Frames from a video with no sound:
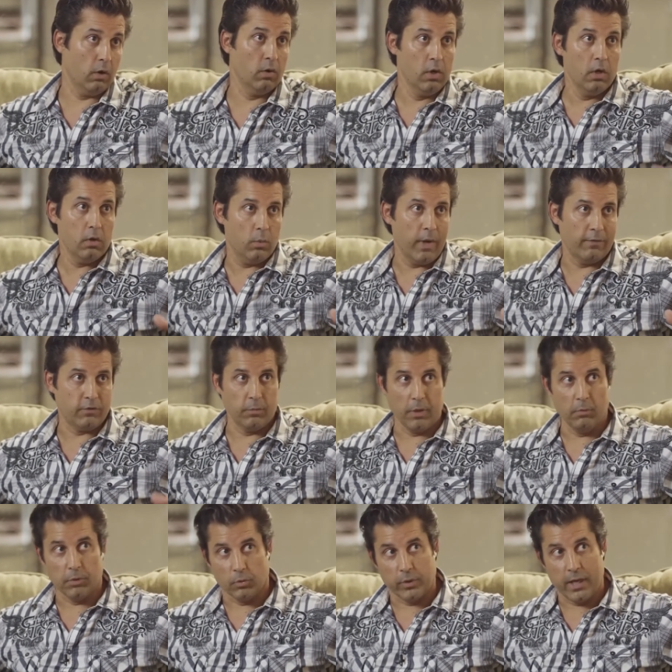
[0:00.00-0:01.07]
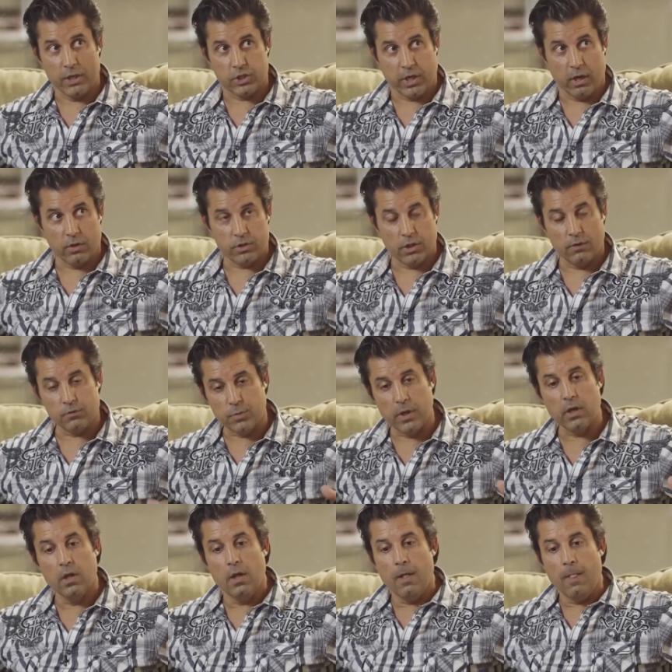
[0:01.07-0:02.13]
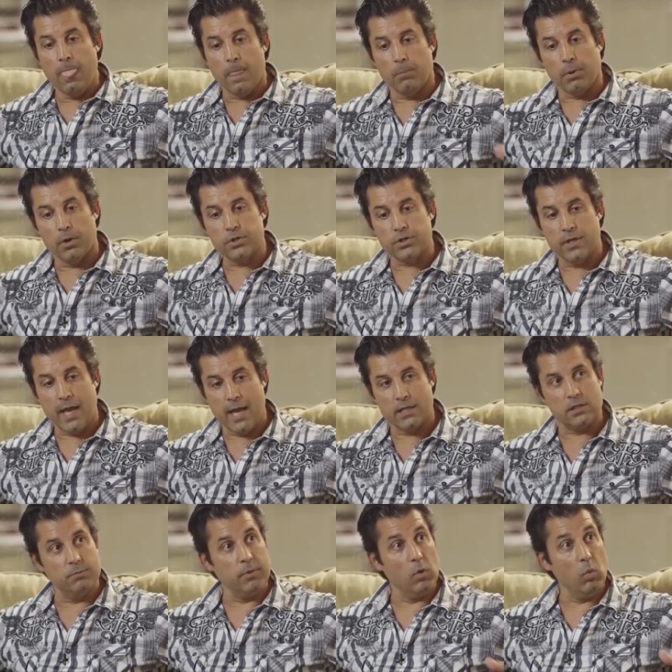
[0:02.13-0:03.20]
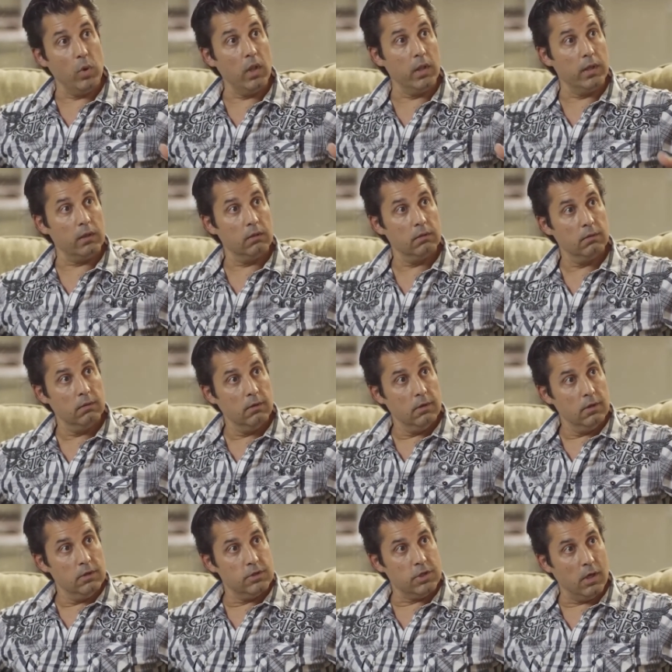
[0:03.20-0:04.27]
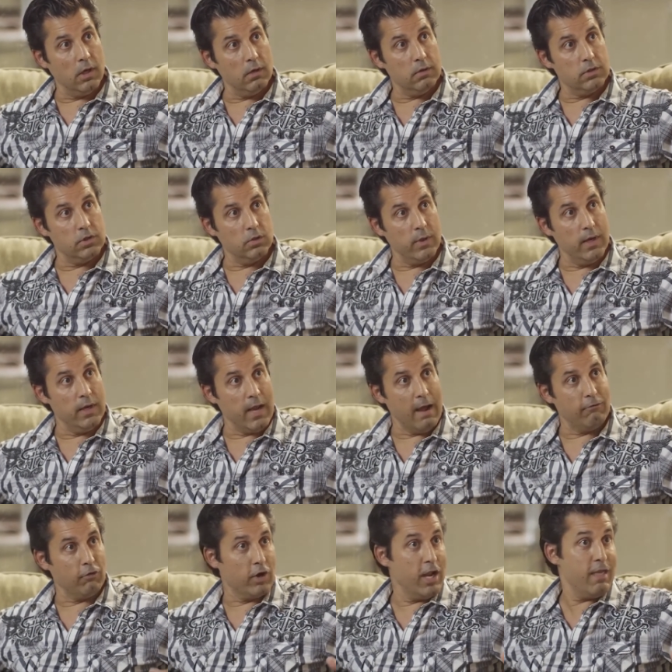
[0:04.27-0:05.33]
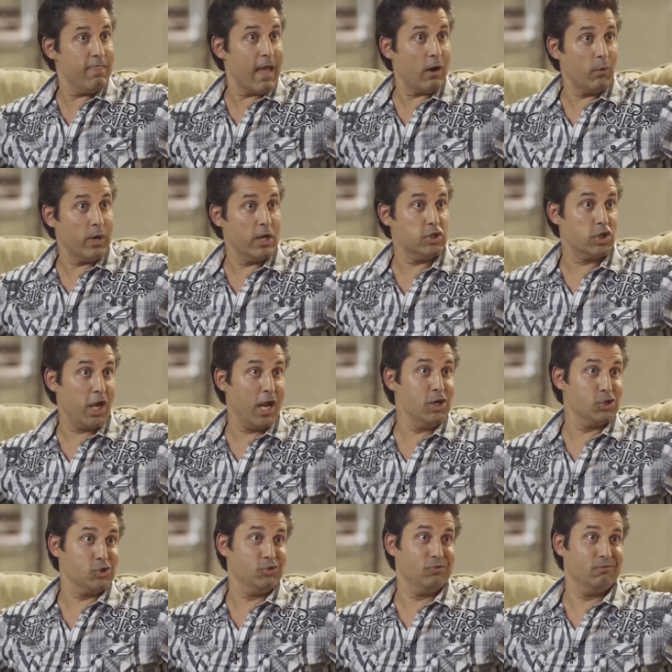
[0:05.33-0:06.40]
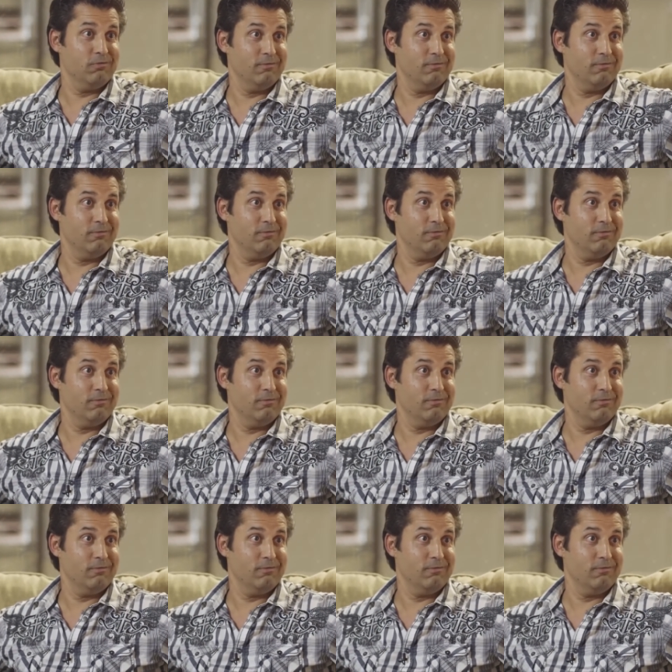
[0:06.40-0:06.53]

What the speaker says: You know, we have to be able to re-educate ourselves. But the person has to be willing to endeavor in that re-education.